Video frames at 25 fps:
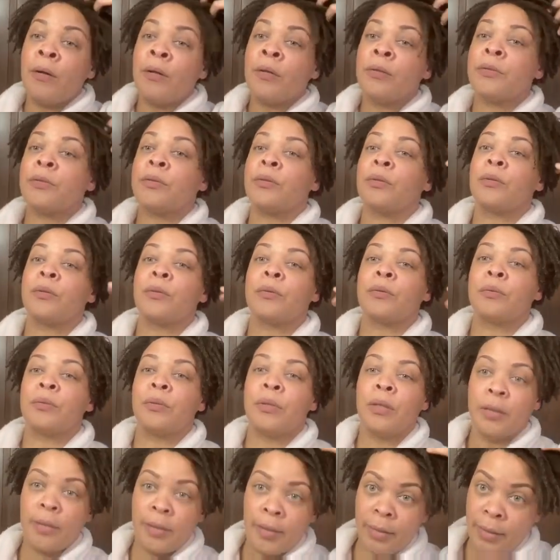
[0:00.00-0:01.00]
So
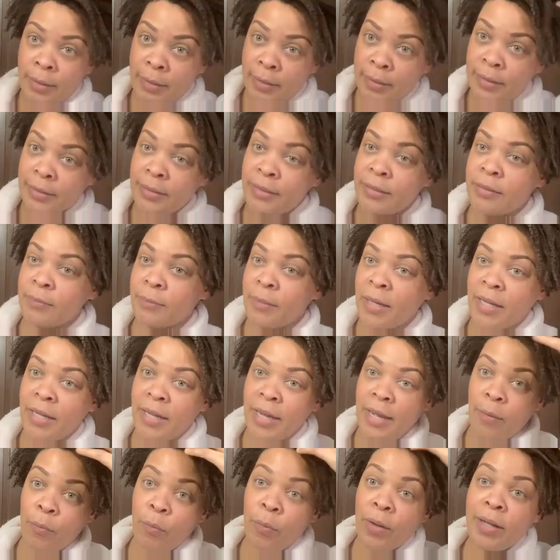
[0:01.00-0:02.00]
this is my
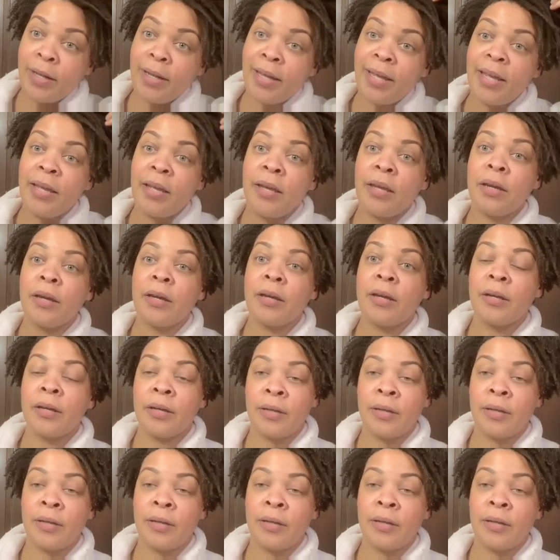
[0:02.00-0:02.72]
day 1 hair